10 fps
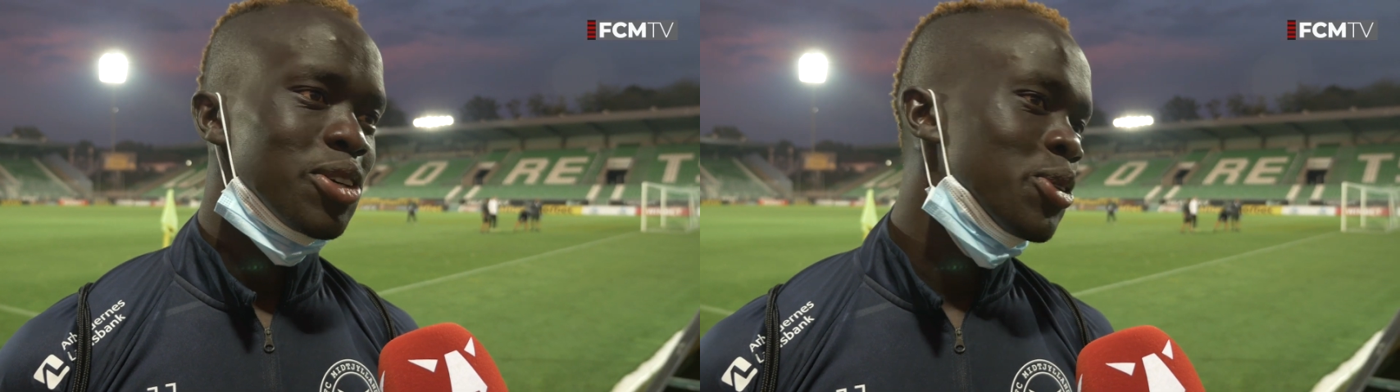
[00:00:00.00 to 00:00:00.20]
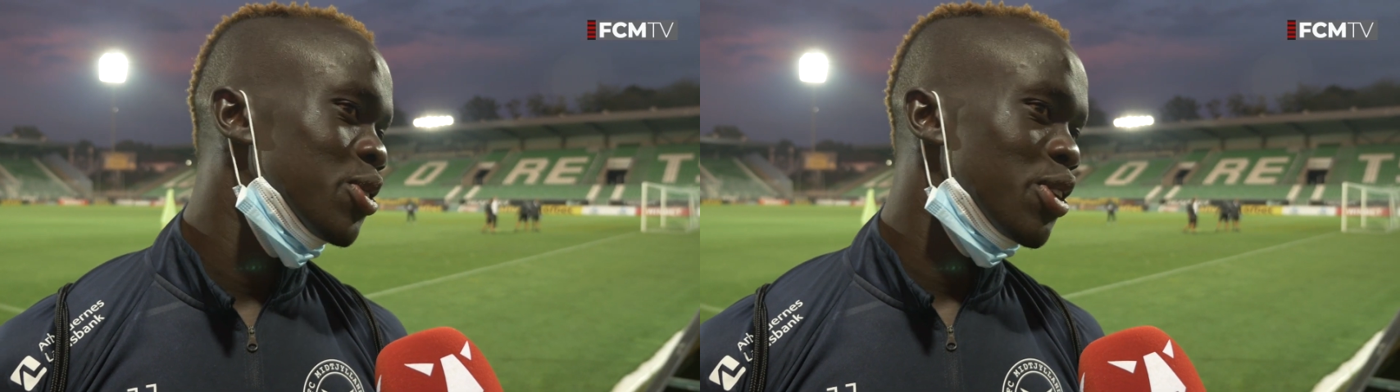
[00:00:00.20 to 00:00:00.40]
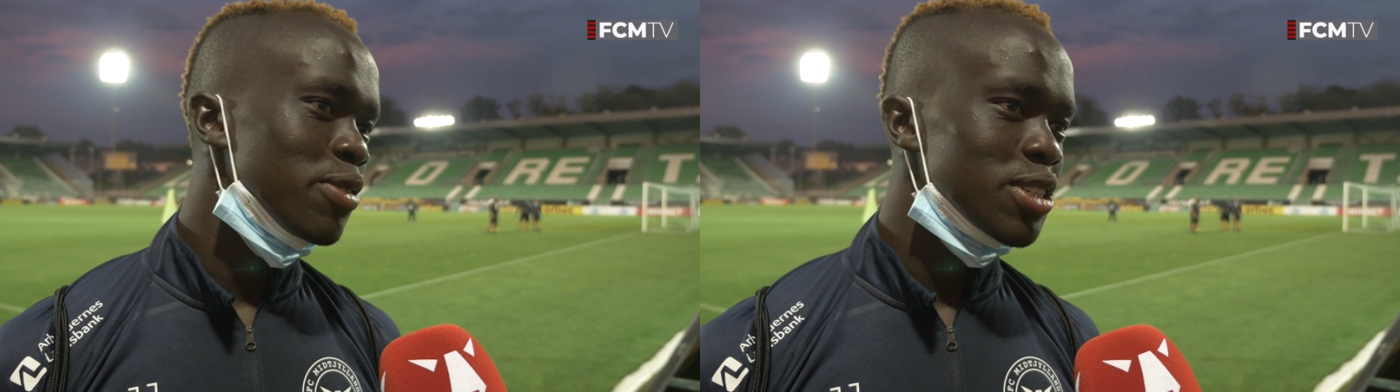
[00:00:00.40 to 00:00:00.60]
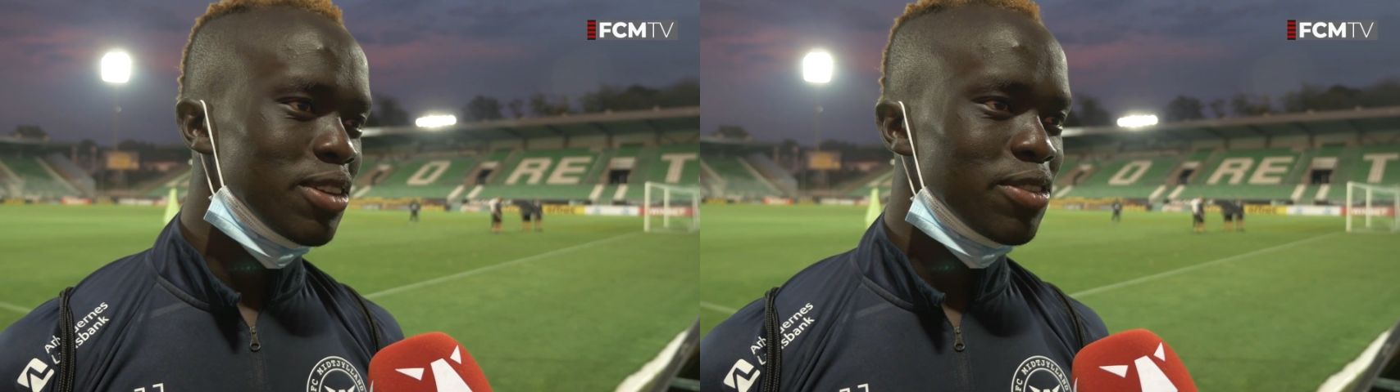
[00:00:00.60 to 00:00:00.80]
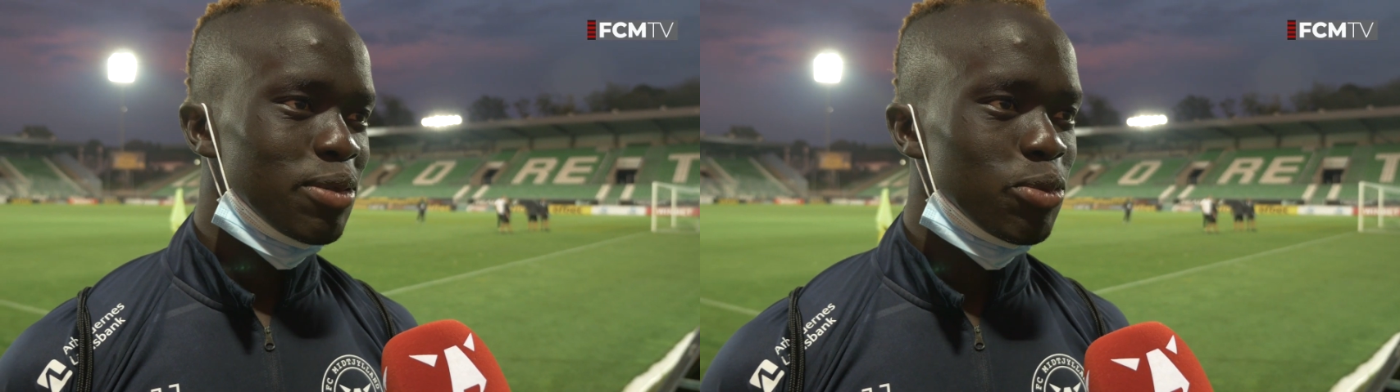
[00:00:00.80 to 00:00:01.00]
who's
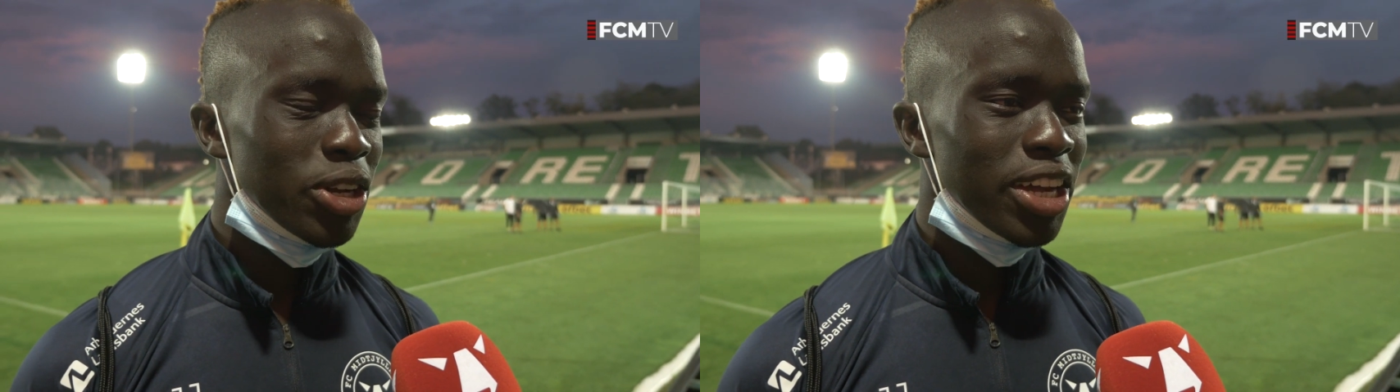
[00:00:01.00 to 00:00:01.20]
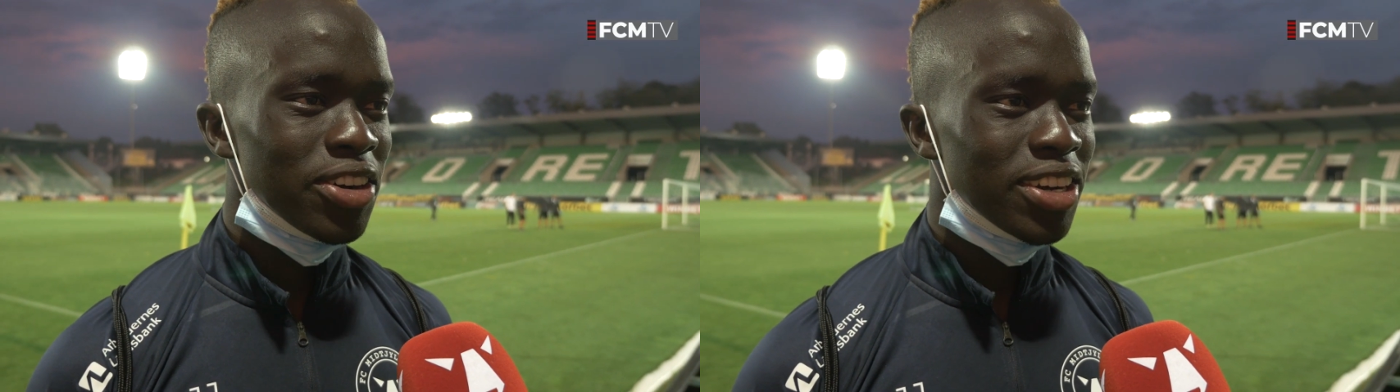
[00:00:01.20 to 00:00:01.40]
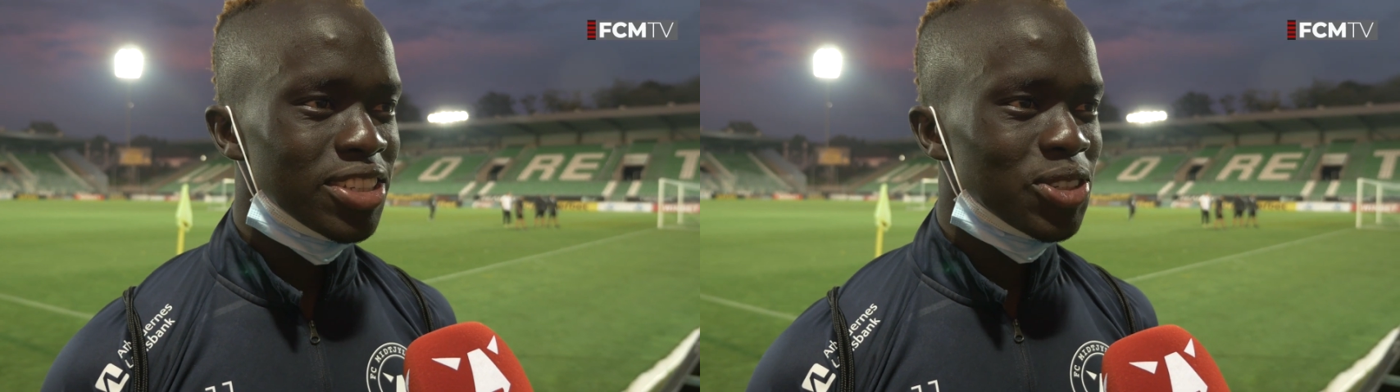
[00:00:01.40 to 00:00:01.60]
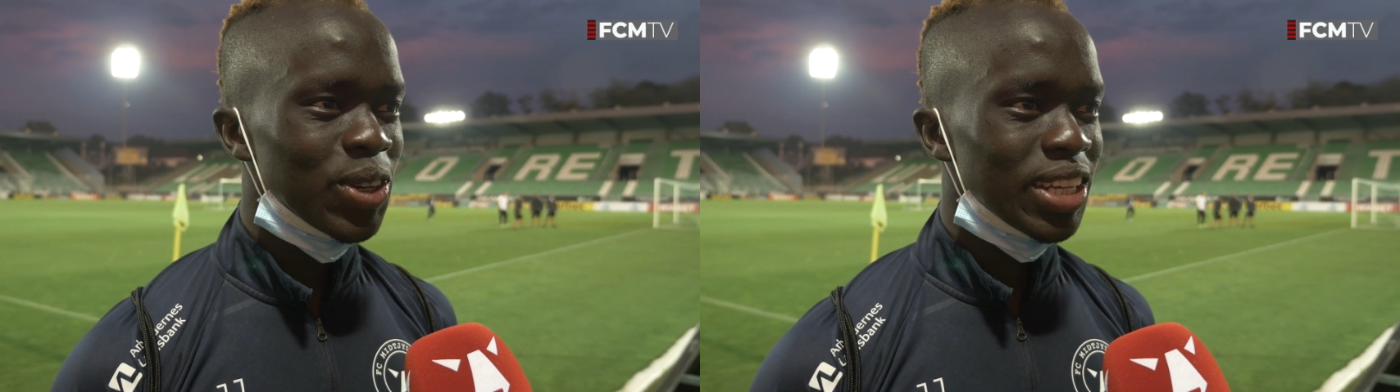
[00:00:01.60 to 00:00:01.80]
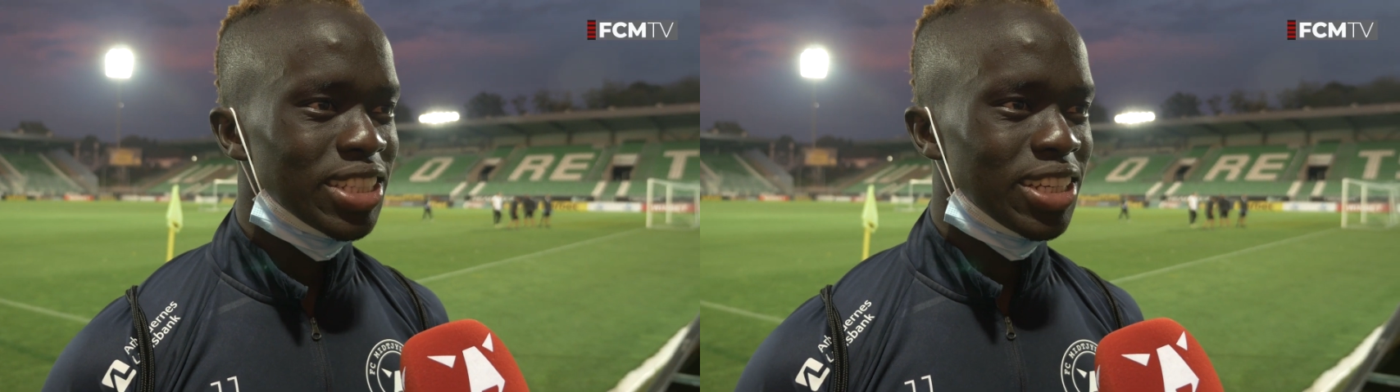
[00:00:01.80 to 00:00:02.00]
obviously from Bulgaria, has
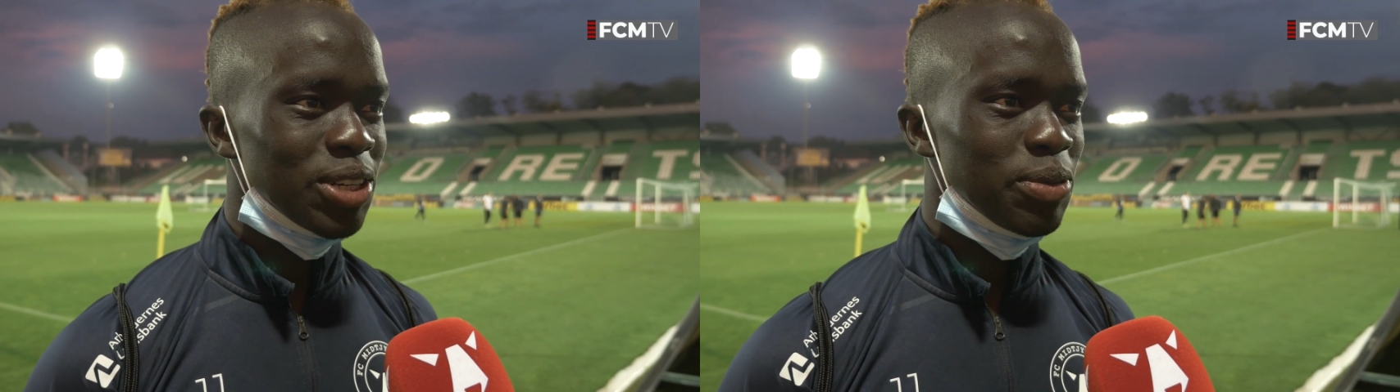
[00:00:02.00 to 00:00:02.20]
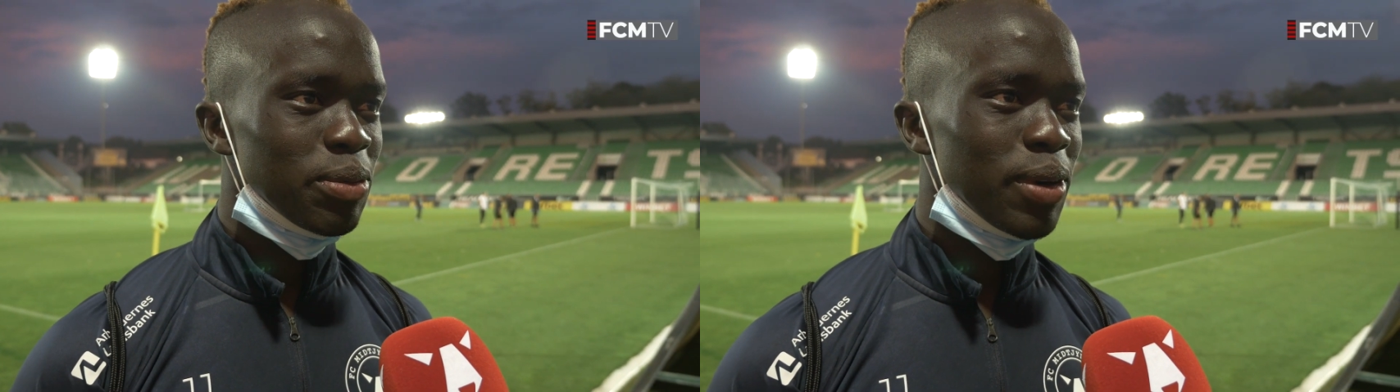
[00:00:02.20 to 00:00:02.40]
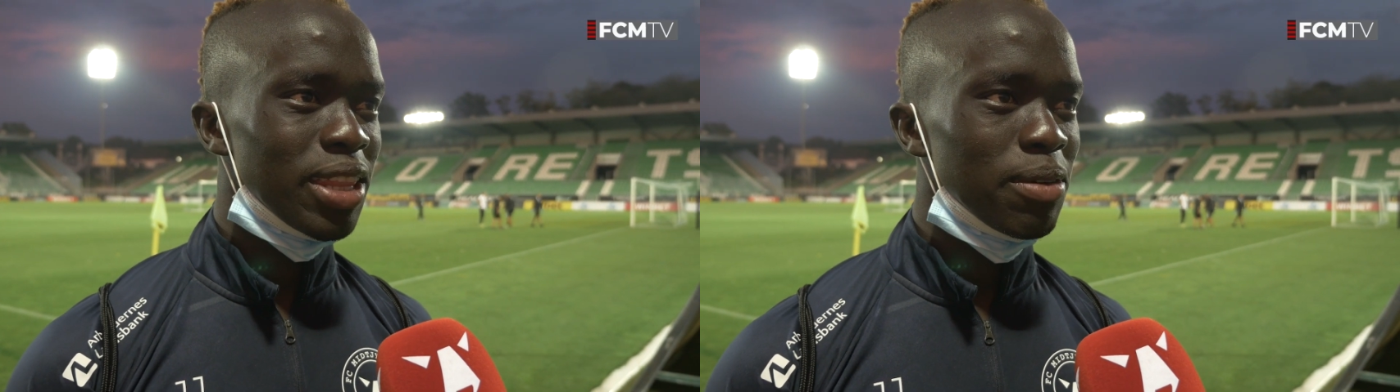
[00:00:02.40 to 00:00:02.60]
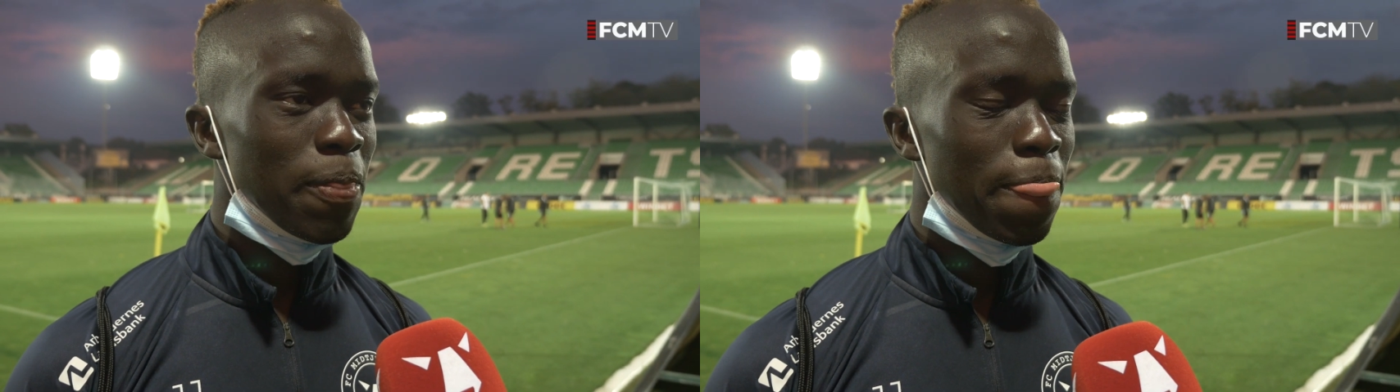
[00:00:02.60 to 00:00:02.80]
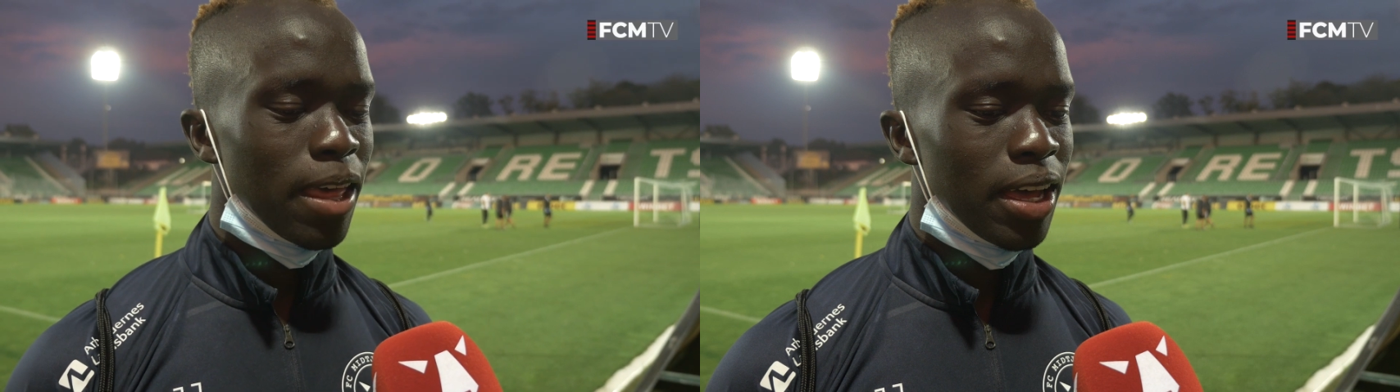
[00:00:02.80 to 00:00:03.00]
told us a little bit about
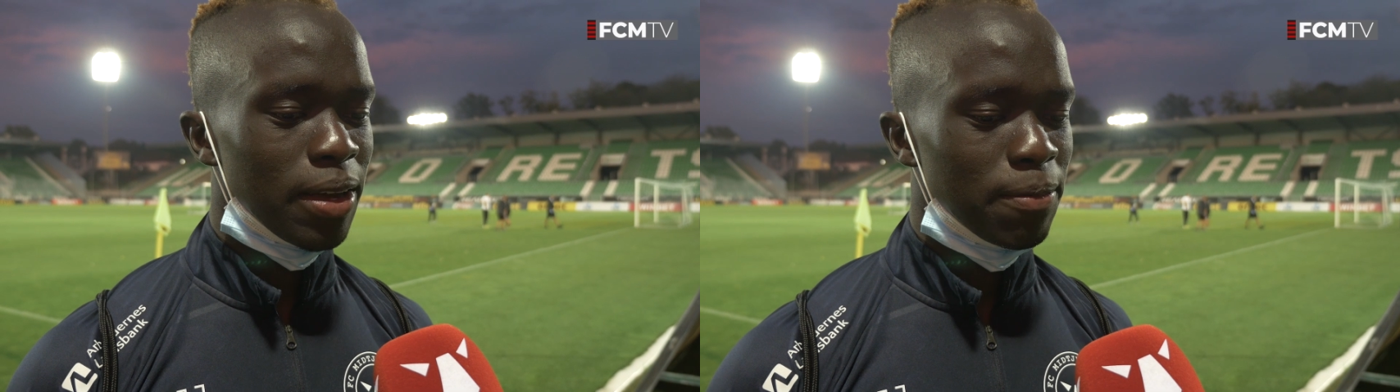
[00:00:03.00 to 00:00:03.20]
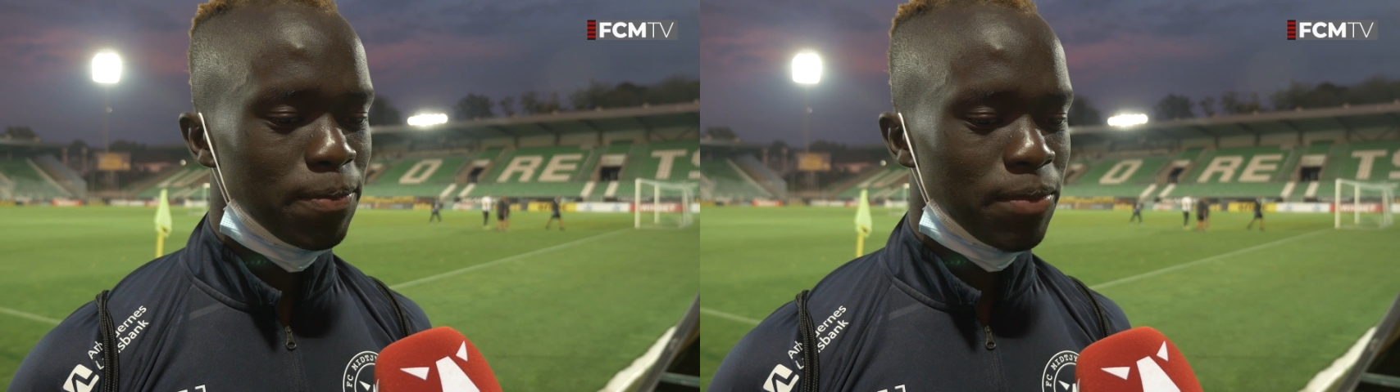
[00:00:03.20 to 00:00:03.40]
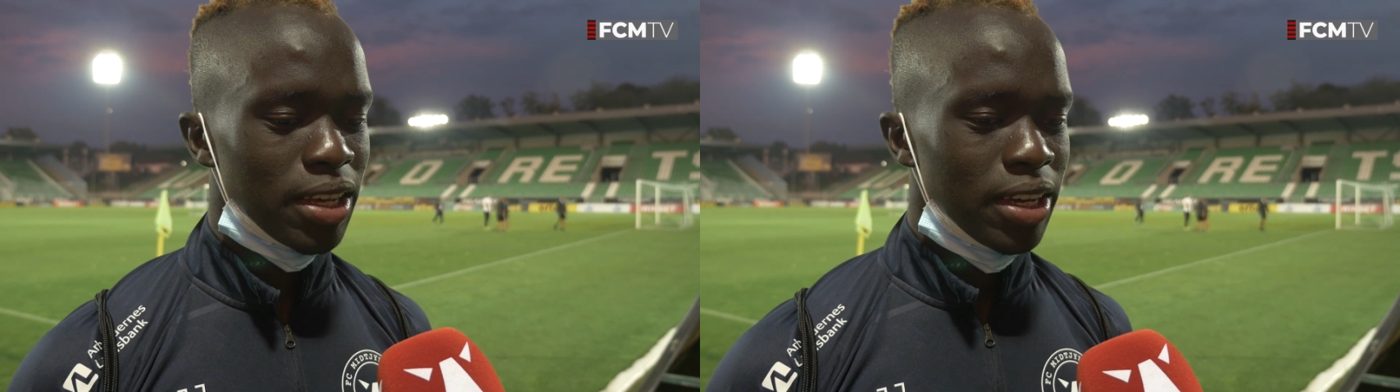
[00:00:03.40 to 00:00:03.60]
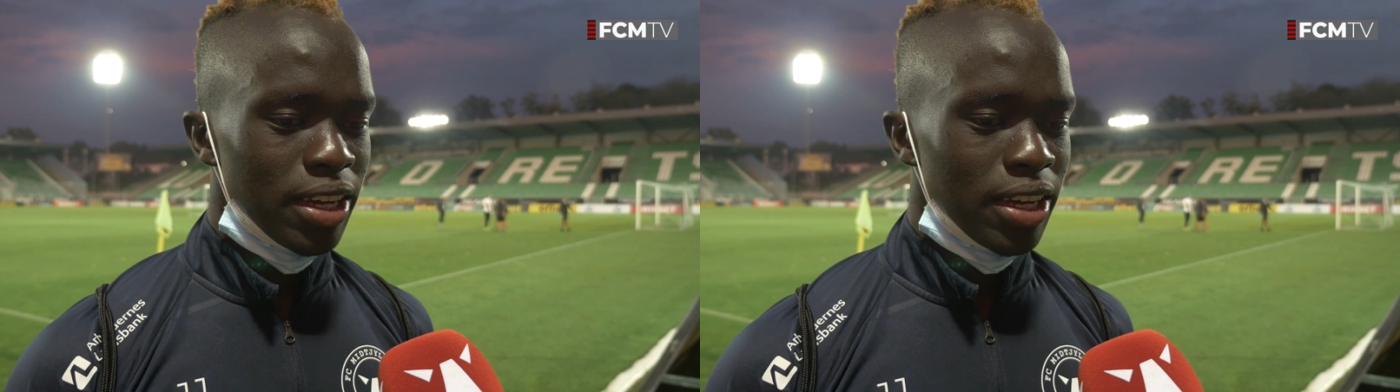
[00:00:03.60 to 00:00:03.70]
them.